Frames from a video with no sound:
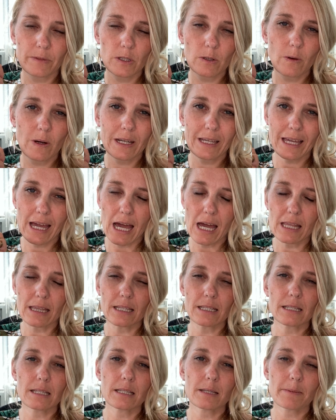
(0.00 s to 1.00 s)
So again,
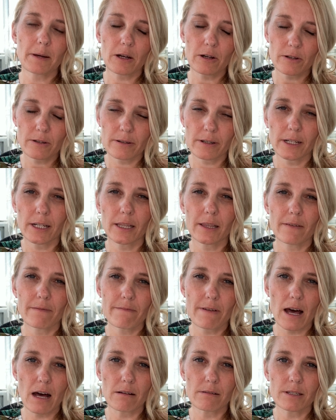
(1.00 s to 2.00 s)
this is about creating the
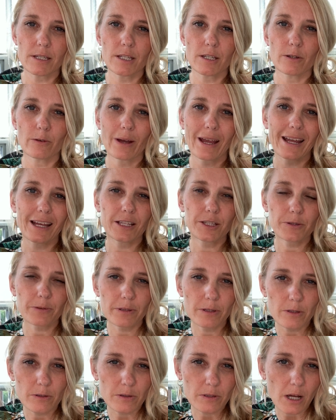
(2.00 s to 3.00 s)
value,
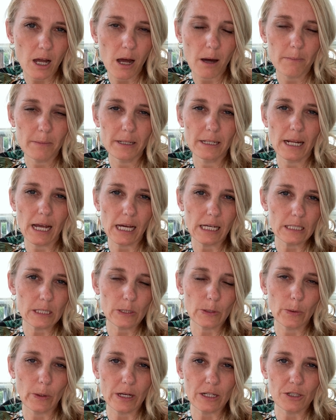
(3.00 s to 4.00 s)
answering those common and asked
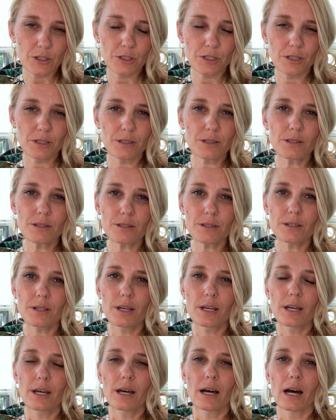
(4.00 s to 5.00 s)
questions,
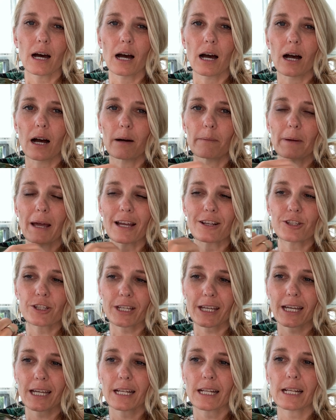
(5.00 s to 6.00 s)

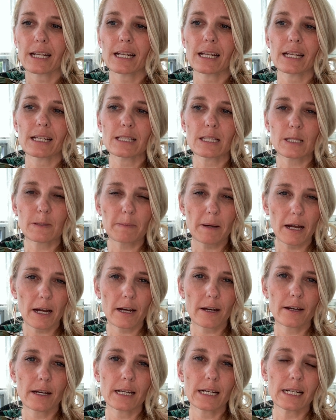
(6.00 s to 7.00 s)
educating,
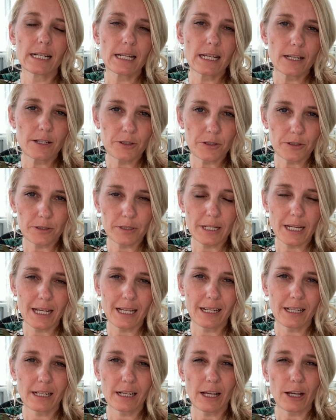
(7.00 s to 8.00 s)
inspiring, and
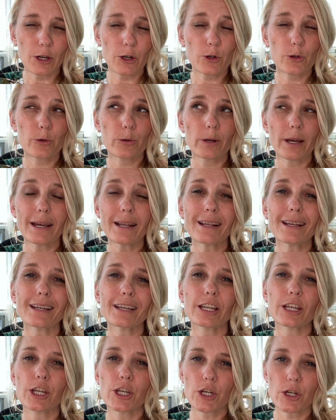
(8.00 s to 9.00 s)
entertaining, and creating
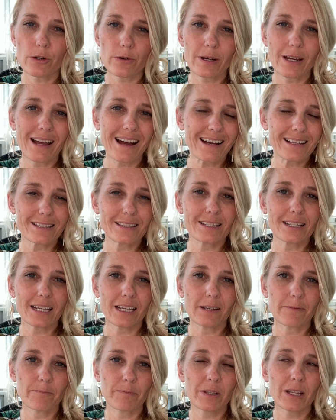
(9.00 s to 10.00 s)

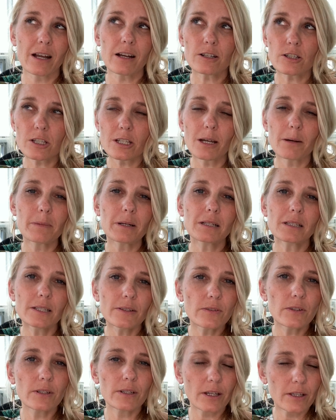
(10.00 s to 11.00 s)
curiosity. And actually, I'm gonna
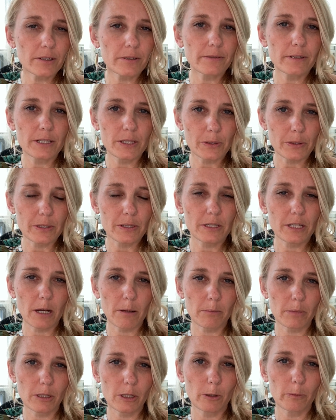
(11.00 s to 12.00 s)
leave you another resource
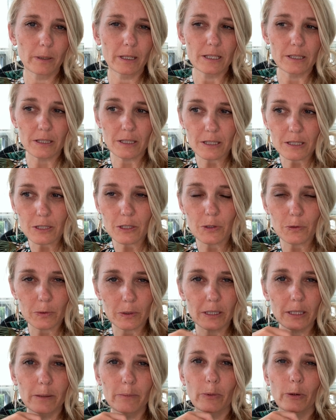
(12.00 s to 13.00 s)
down below because this is
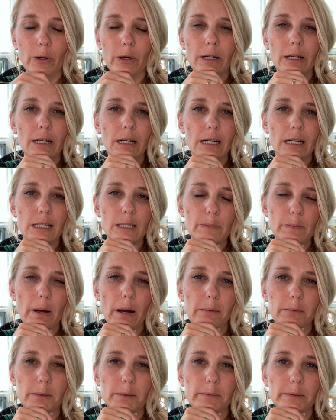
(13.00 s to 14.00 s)
really important, and it's
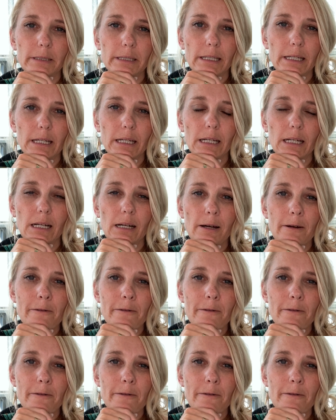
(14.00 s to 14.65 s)
probably